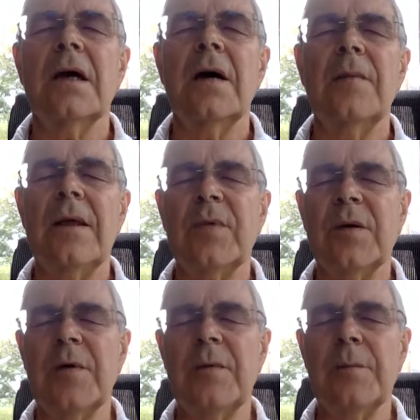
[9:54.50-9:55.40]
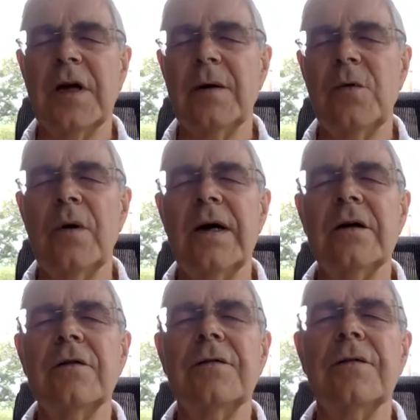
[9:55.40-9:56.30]
And then become
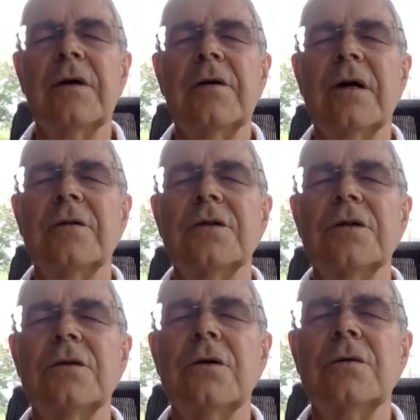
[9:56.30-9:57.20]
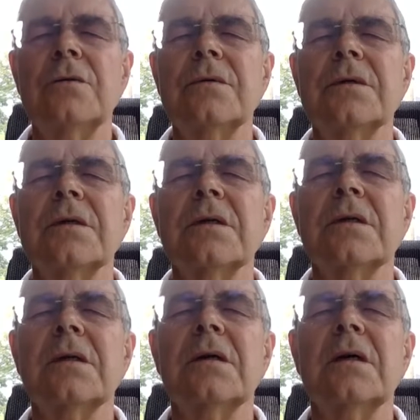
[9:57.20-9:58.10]
aware of around your nose
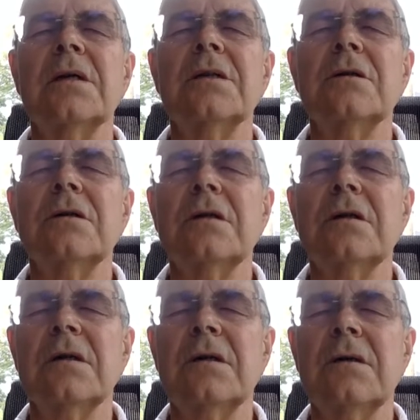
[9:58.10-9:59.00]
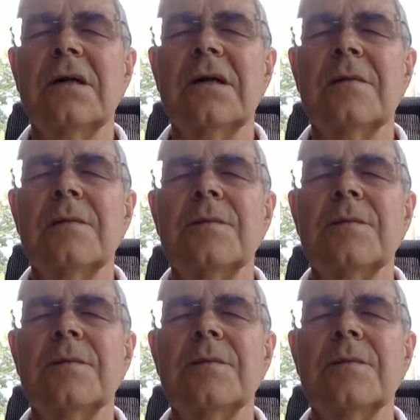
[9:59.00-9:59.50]
and your lip